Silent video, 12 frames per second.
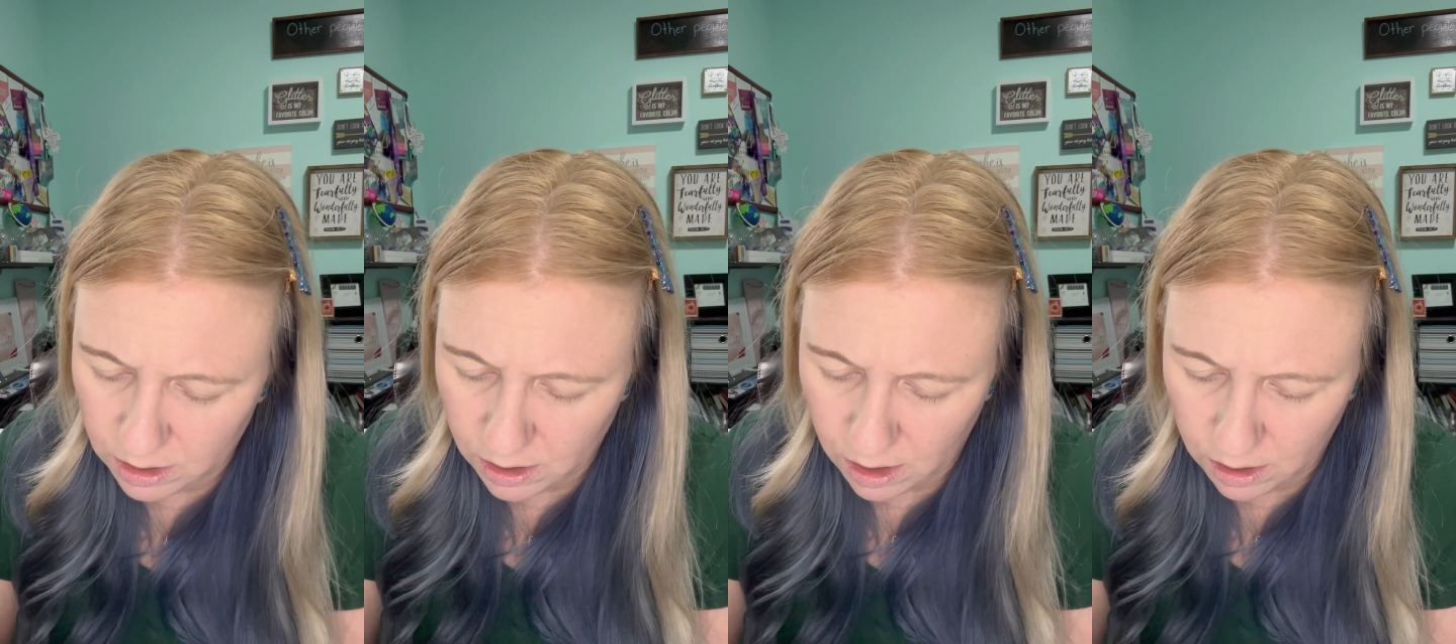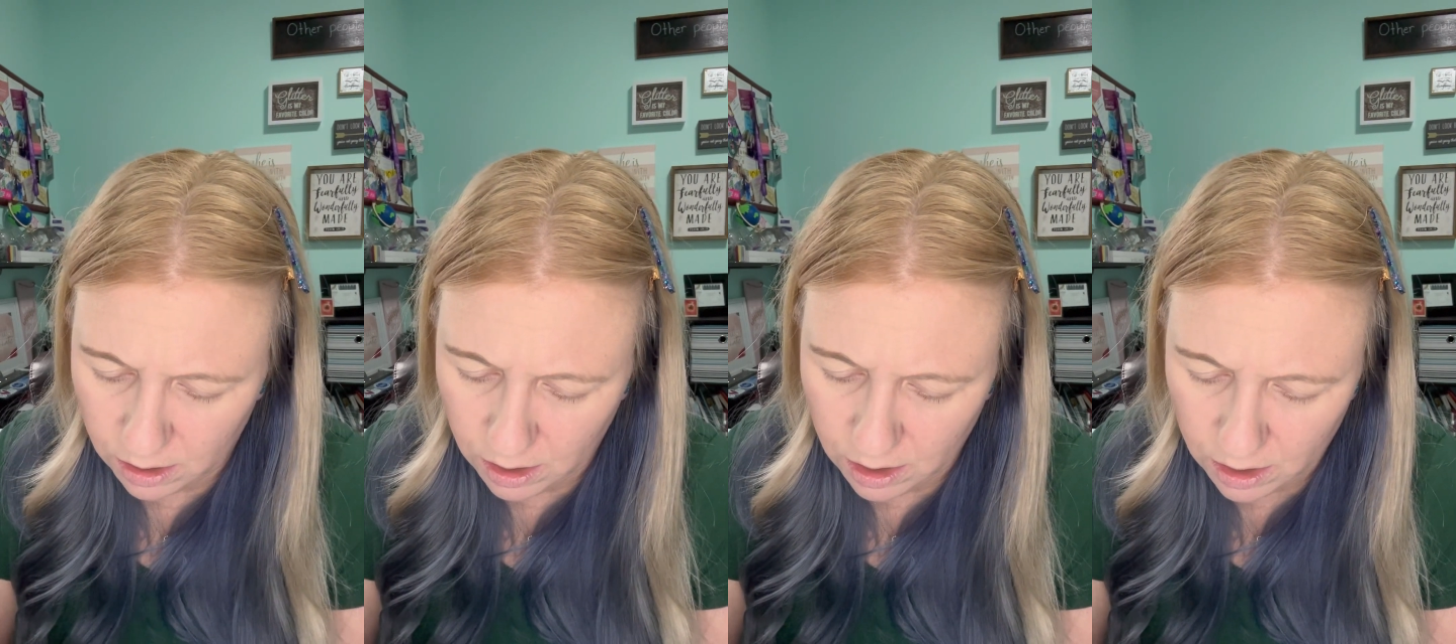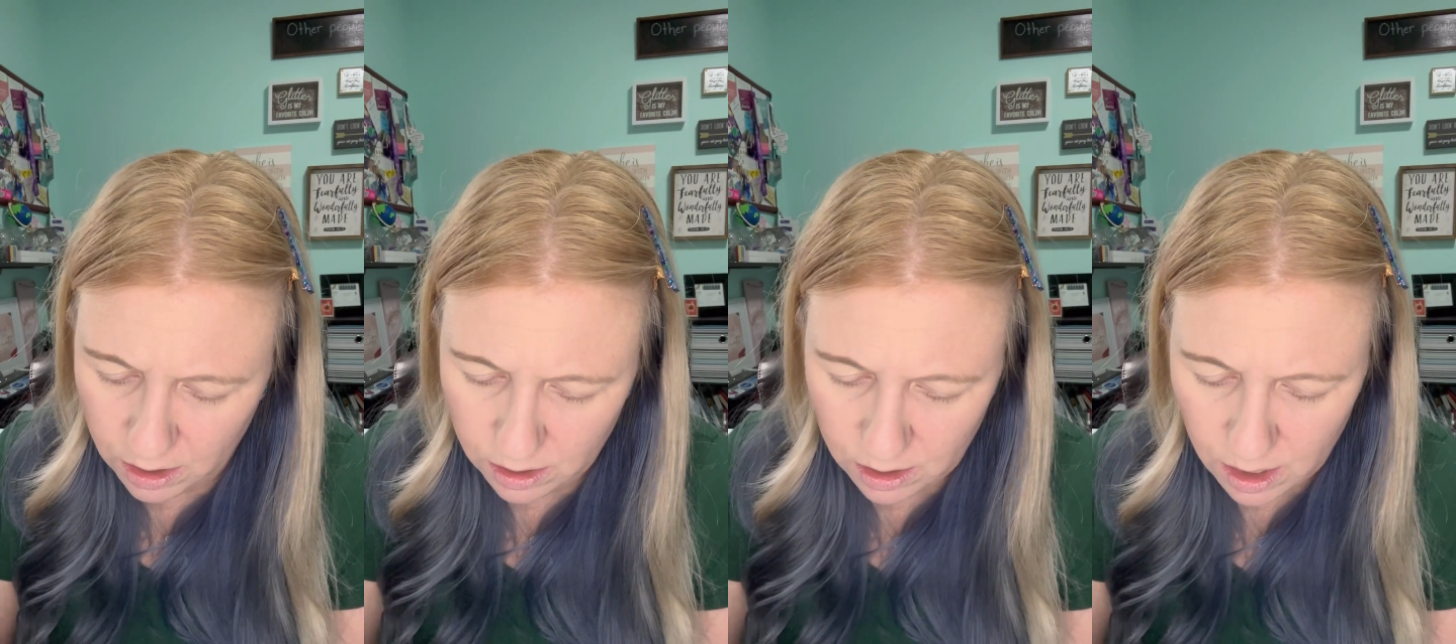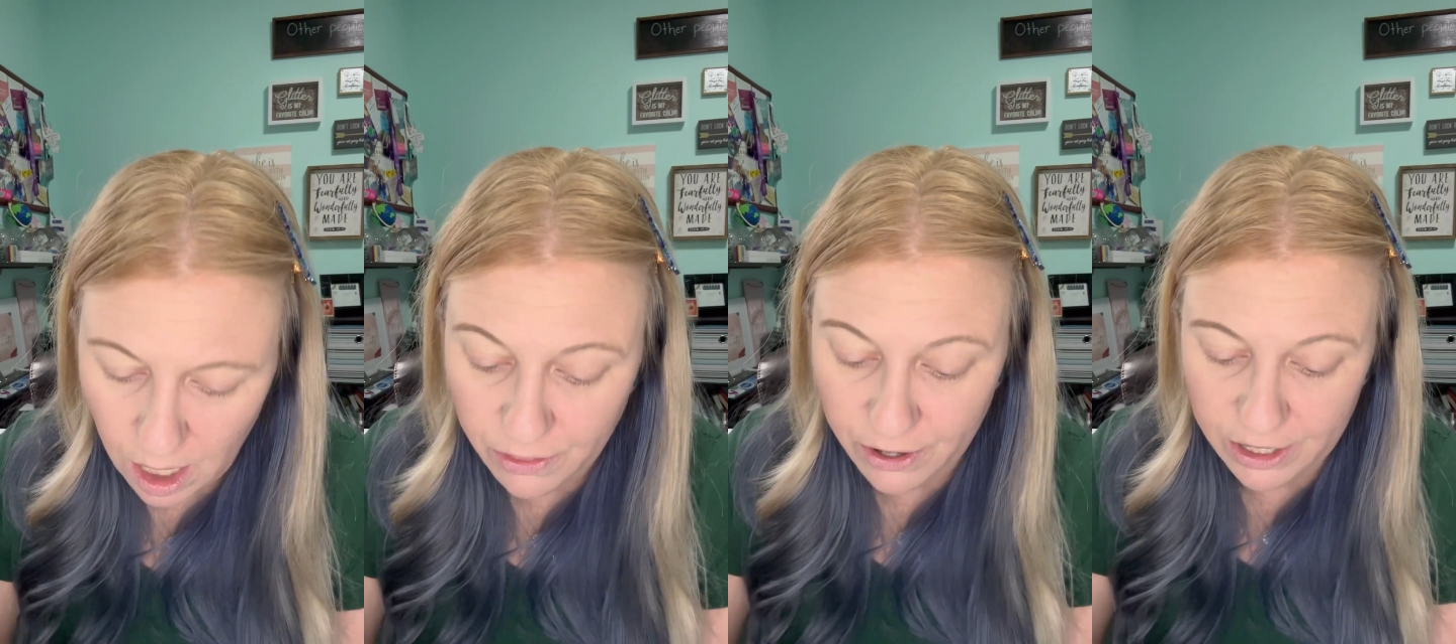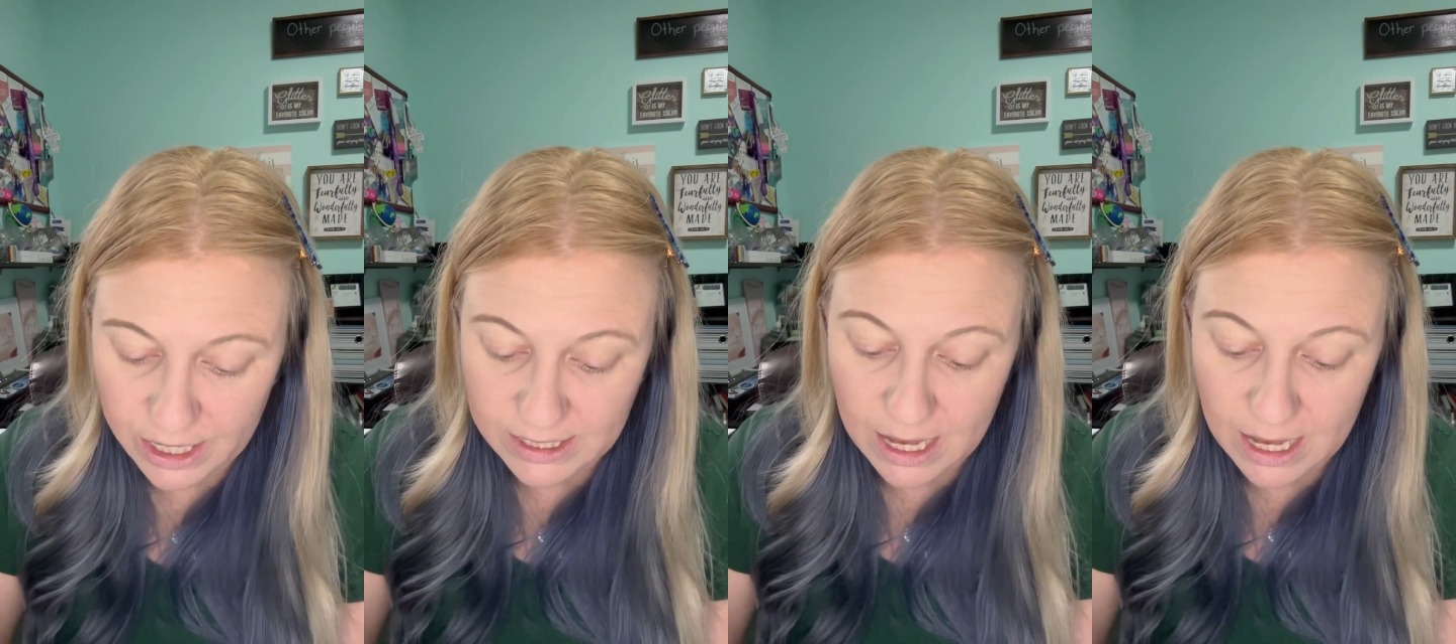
it not on here? Oh, there it is.